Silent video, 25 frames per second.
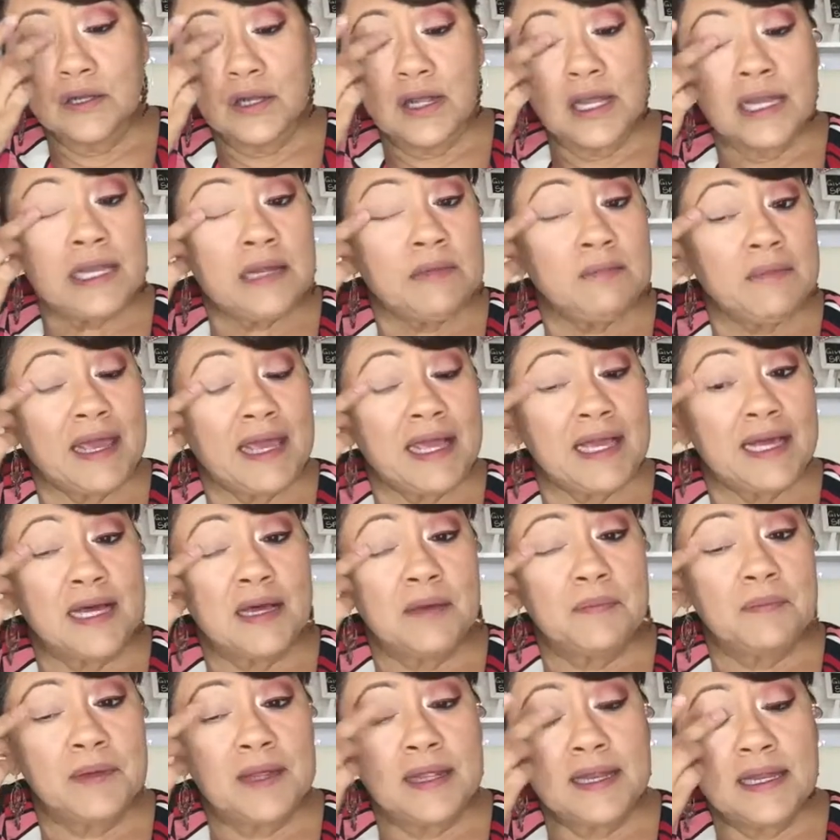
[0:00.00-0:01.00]
any
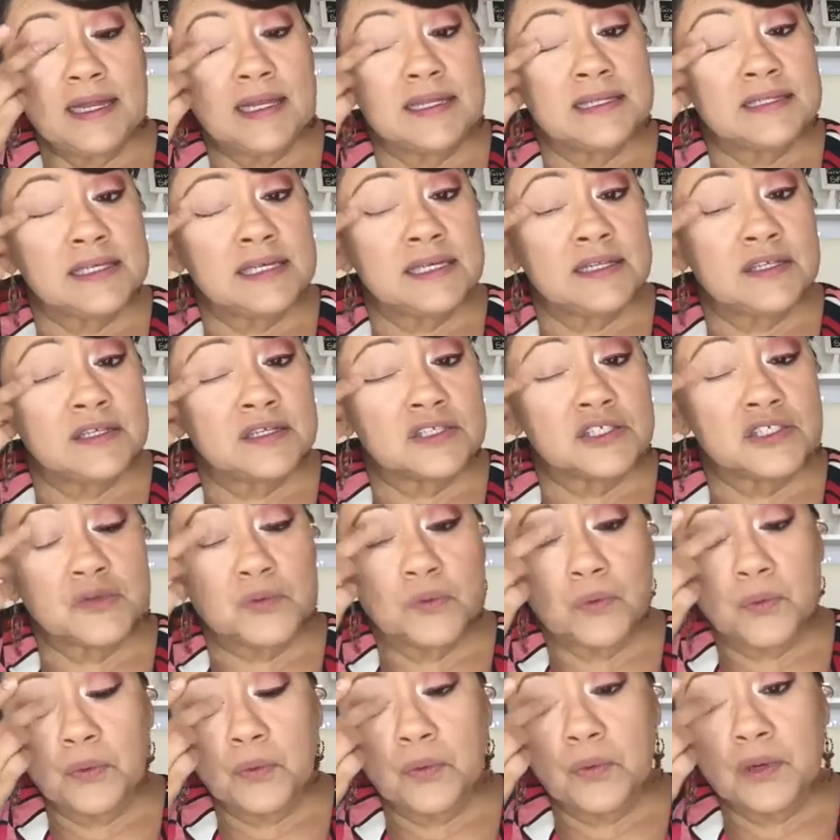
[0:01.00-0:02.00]
makeup and it, it
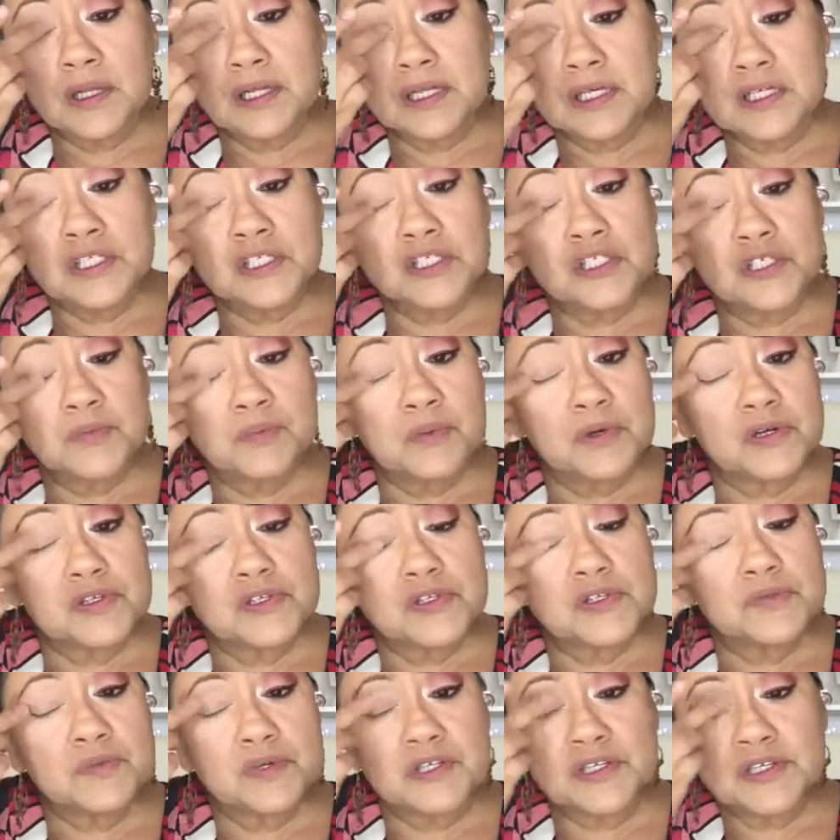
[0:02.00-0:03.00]
looks really super,
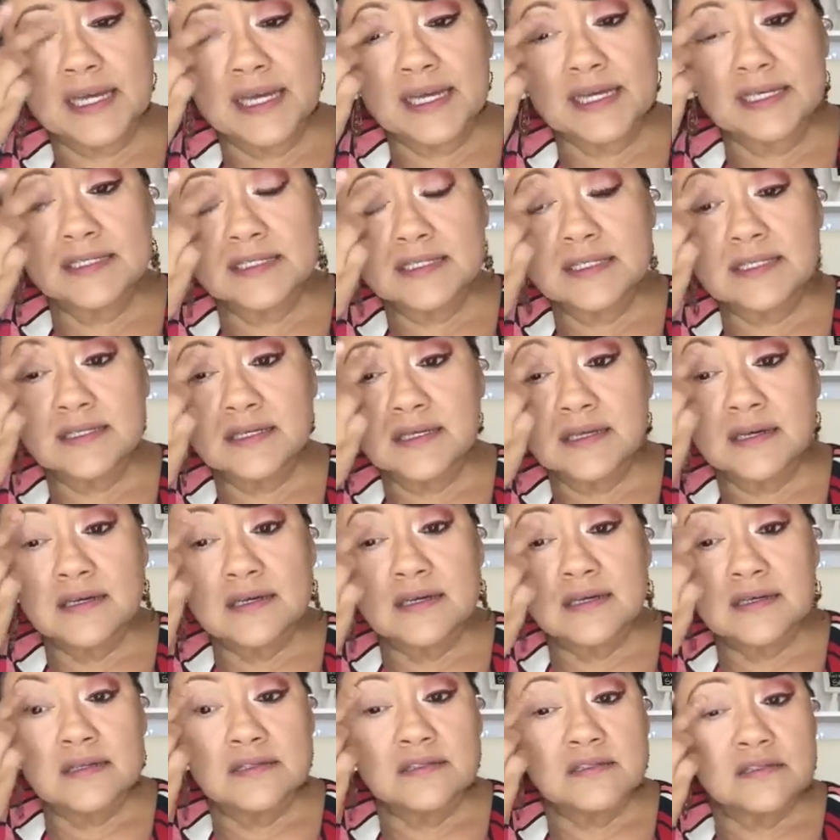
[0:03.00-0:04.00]
super nice.
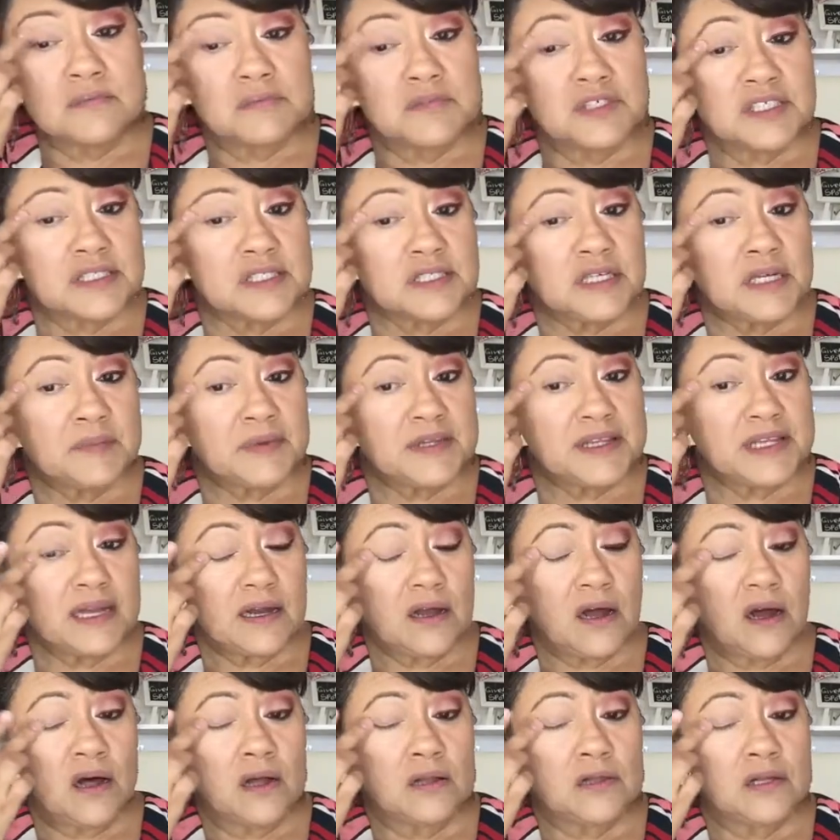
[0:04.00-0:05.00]
So I'm just gonna put that
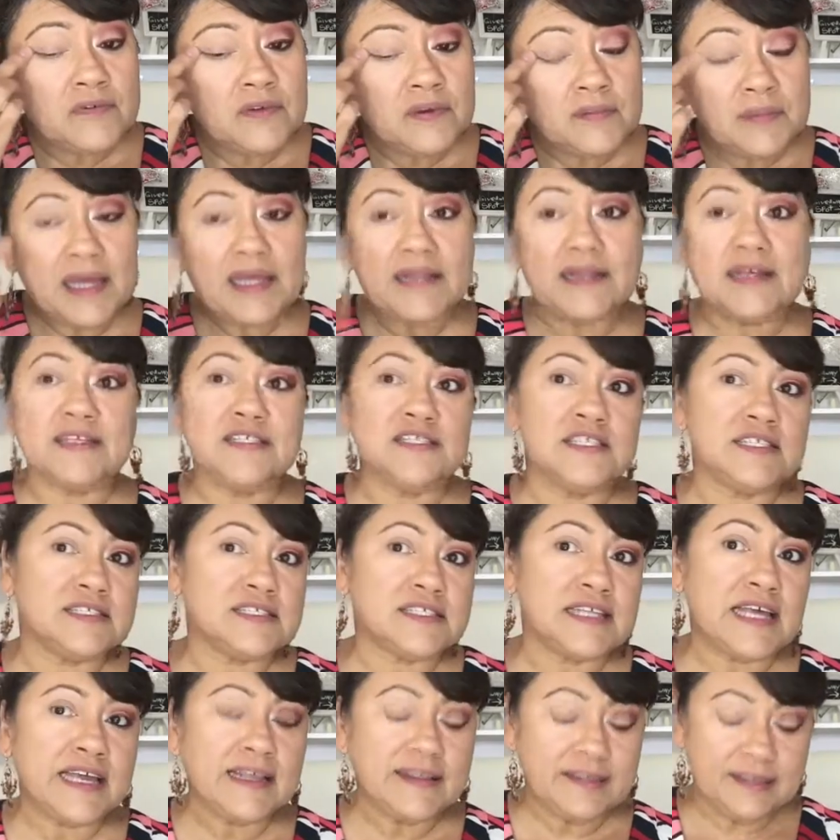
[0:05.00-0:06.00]
all over my lid
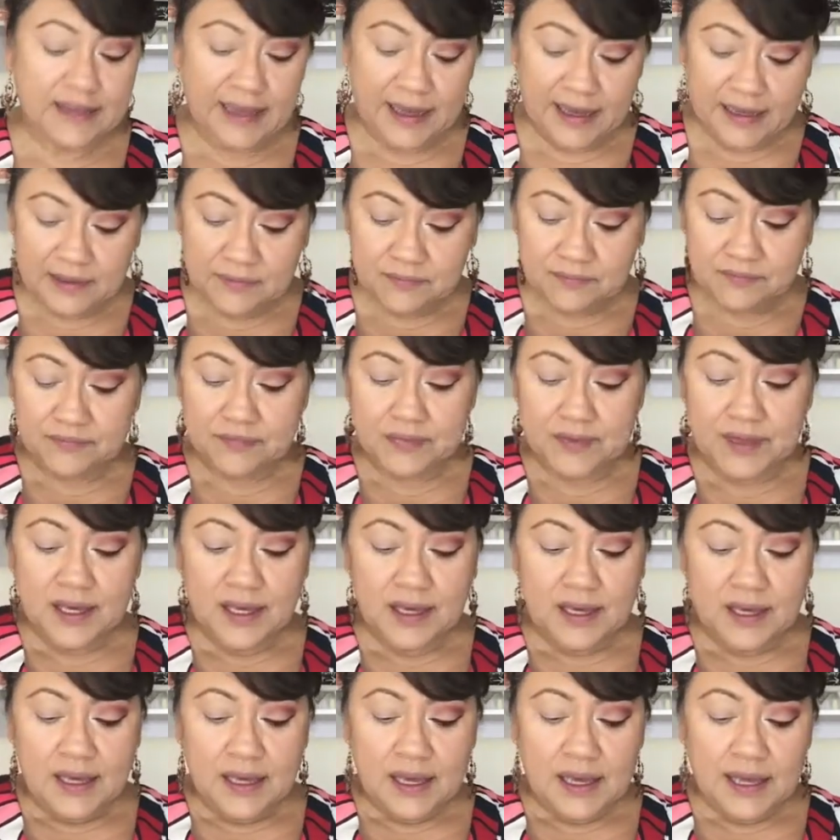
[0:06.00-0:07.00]
just like that.
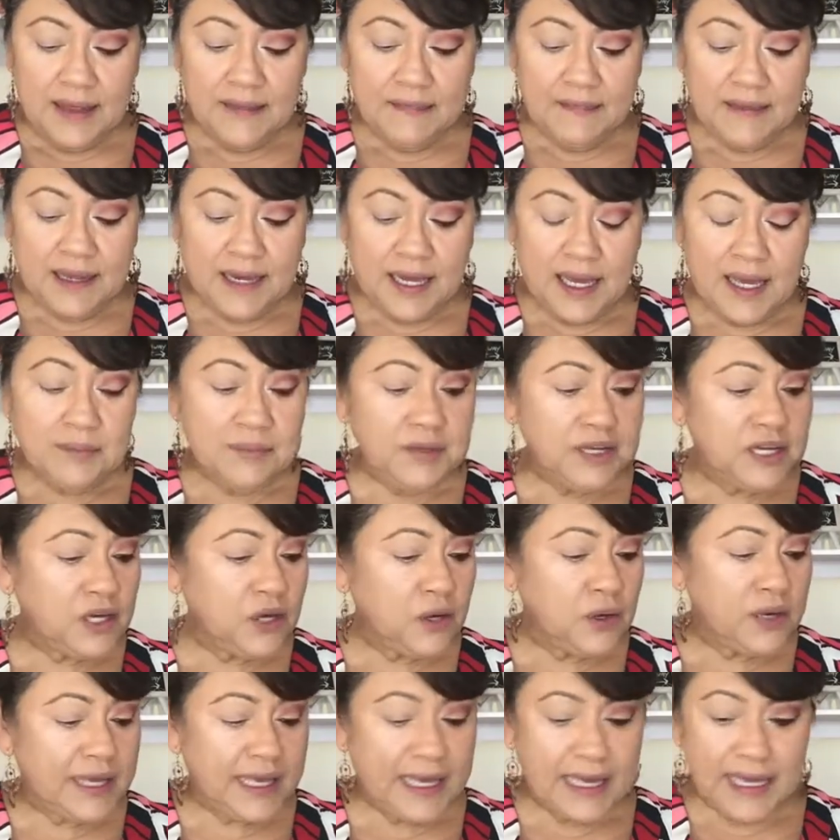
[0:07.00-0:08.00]
And then I'm gonna
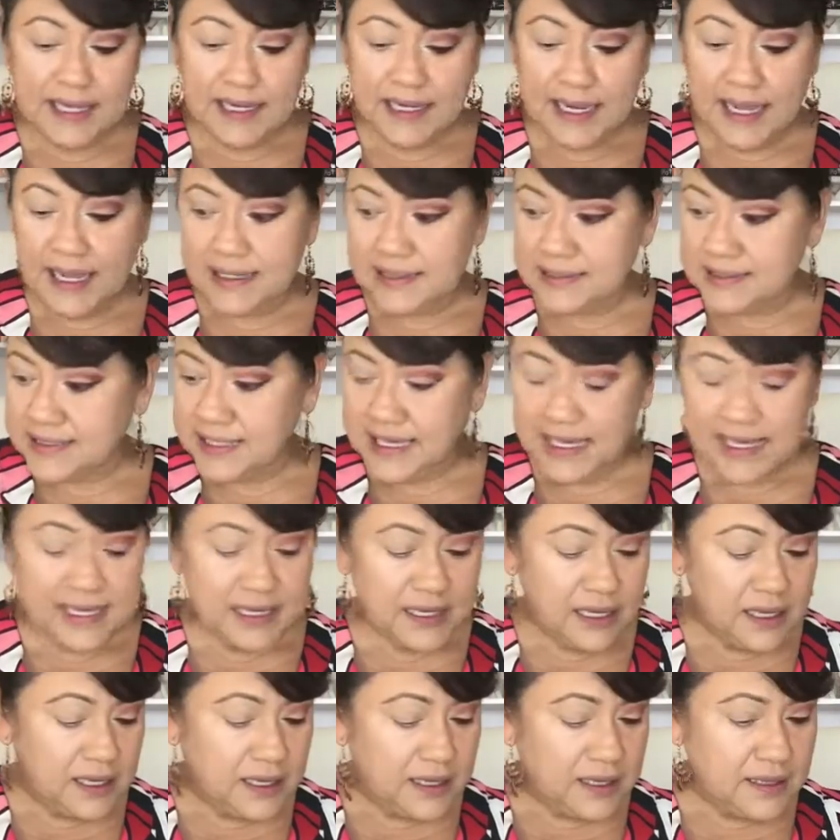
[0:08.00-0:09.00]
go ahead and take
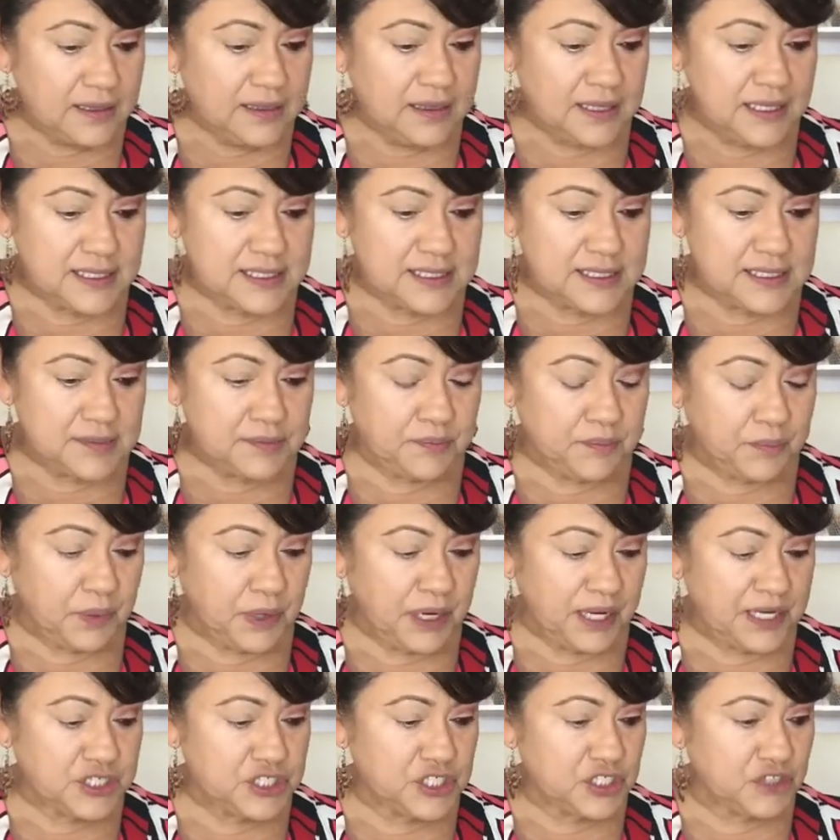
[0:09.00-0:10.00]
this
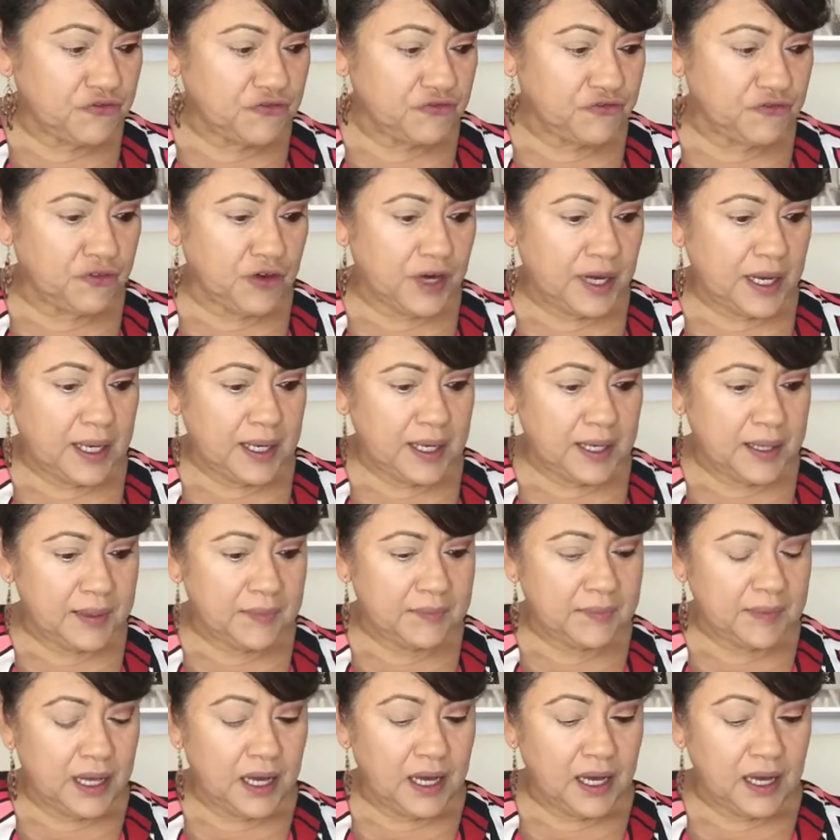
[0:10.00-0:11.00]
brush
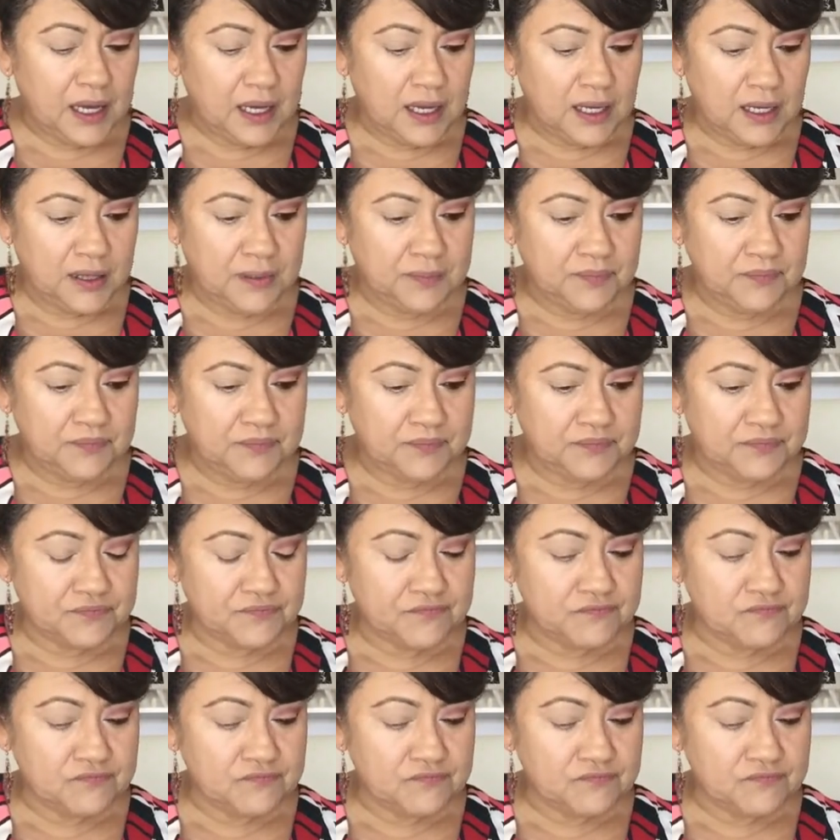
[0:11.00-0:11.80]
from um,